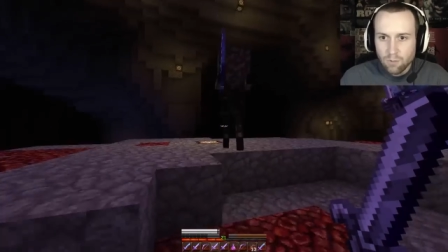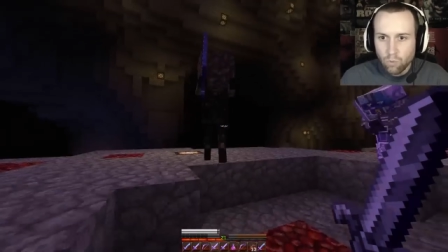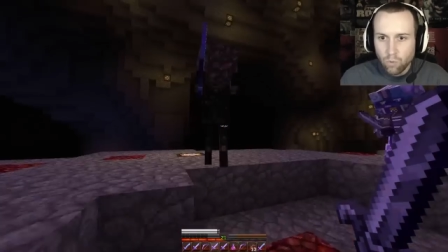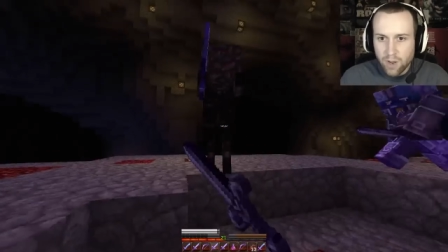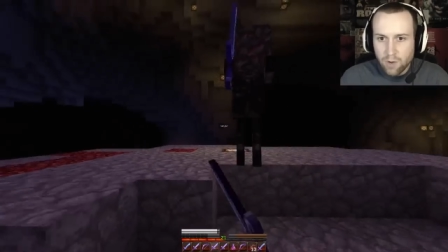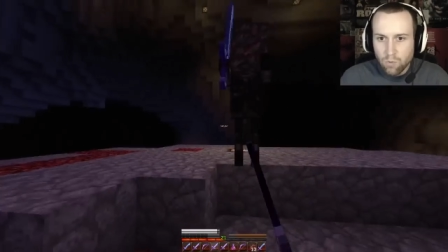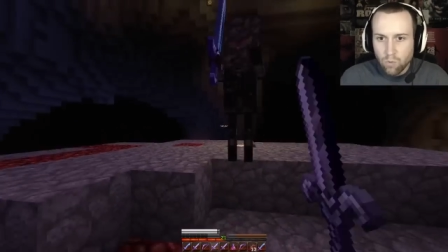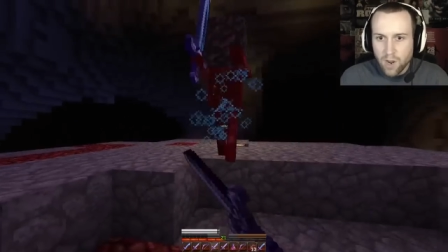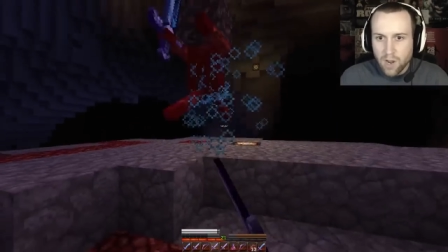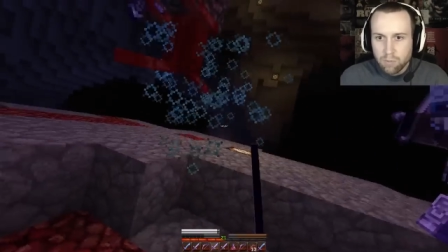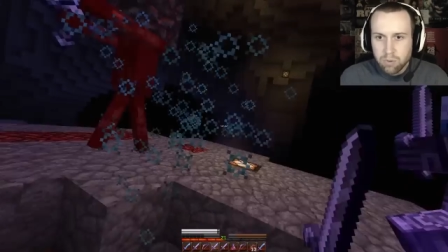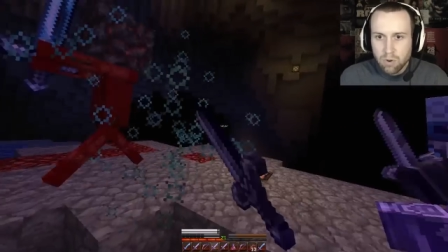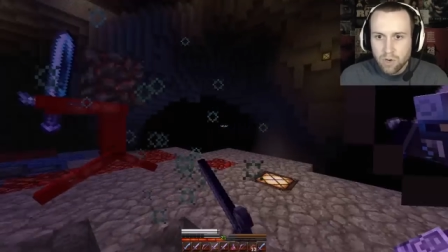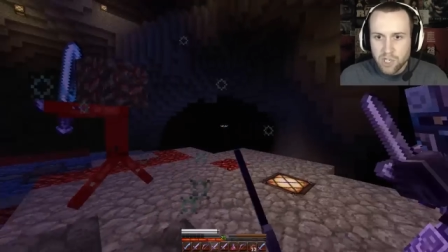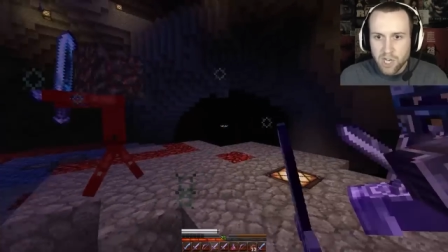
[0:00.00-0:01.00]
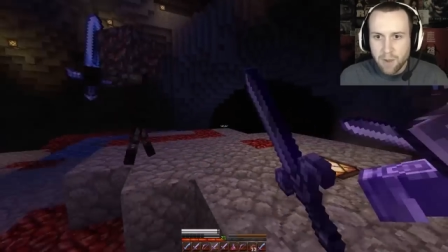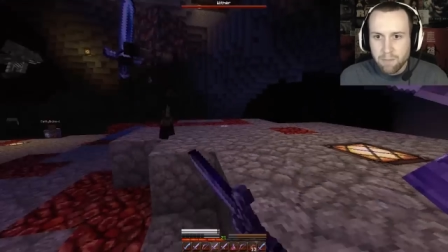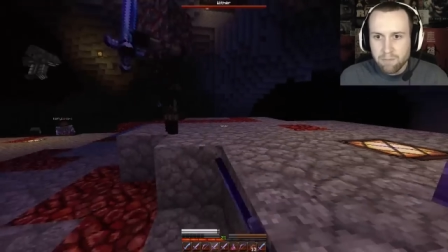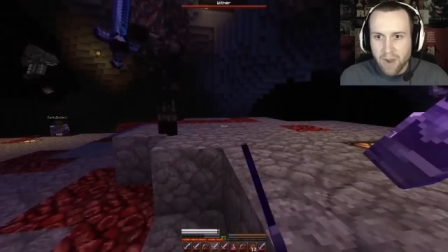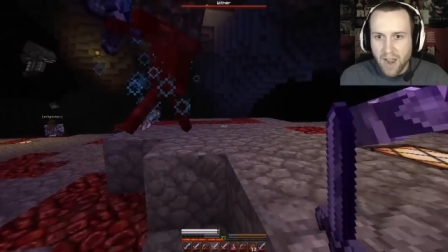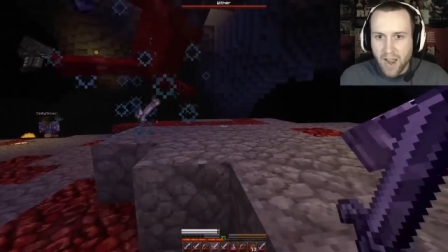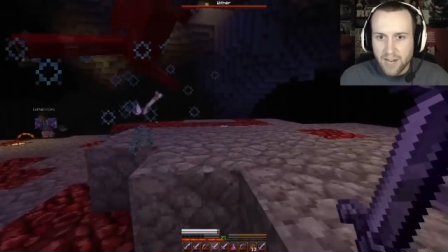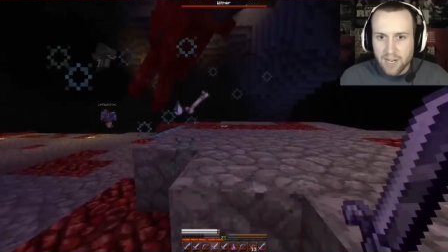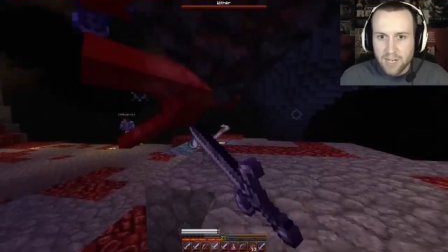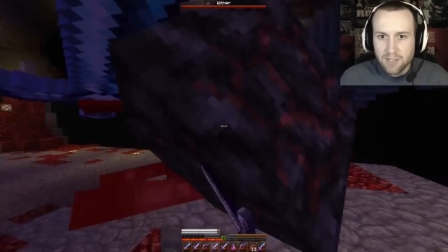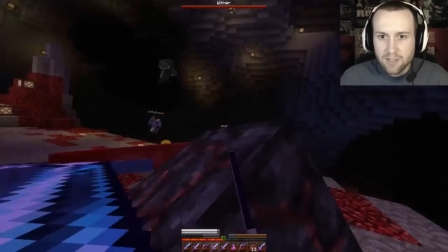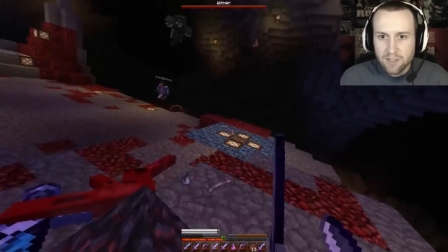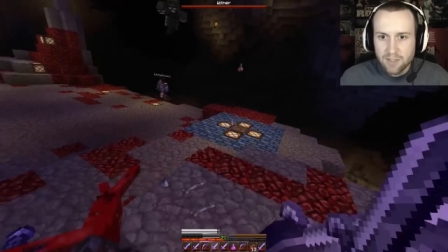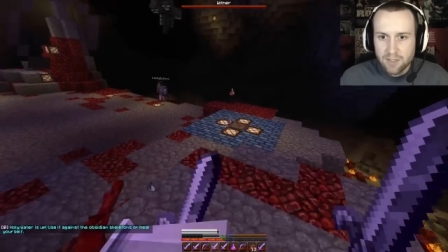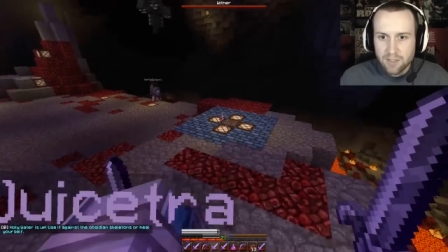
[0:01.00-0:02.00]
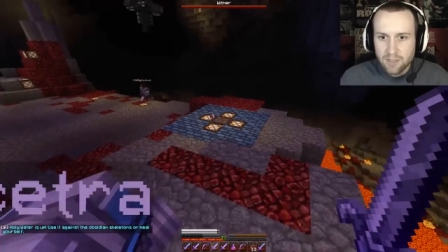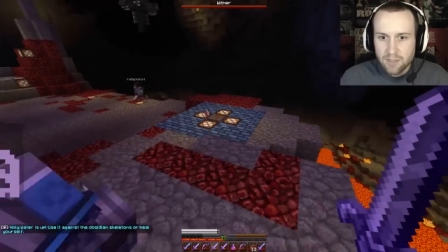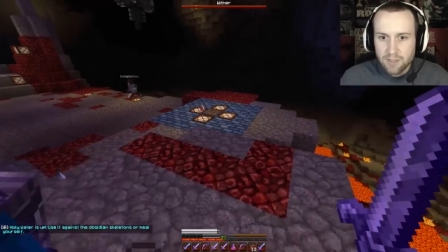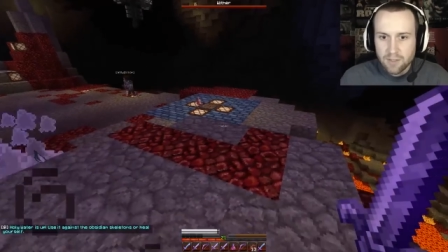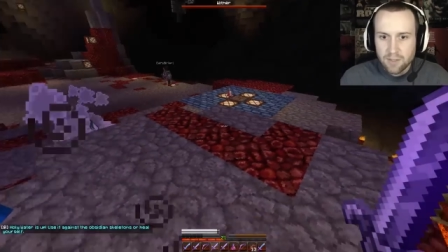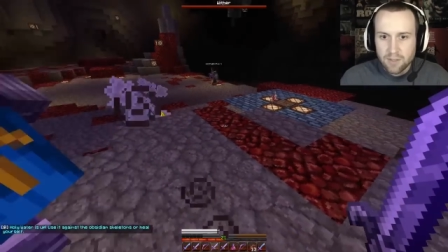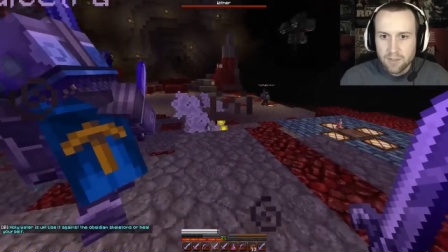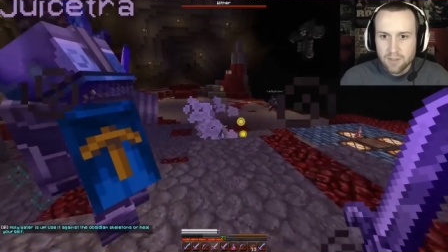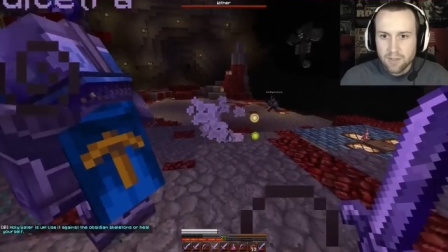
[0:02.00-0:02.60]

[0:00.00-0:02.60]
we will push him back. All right, let's do this.